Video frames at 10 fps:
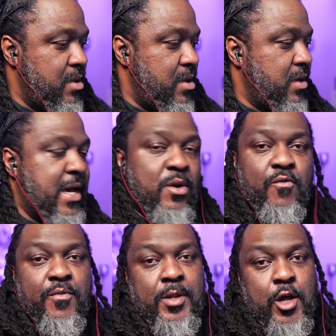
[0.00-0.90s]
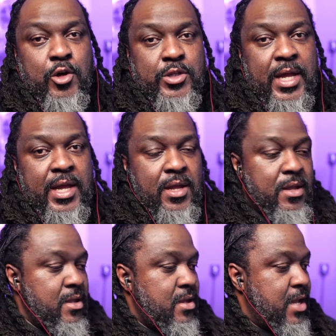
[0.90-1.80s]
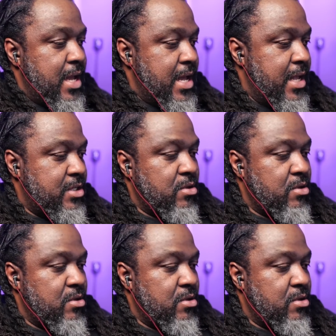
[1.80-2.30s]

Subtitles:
Got home from a long day. So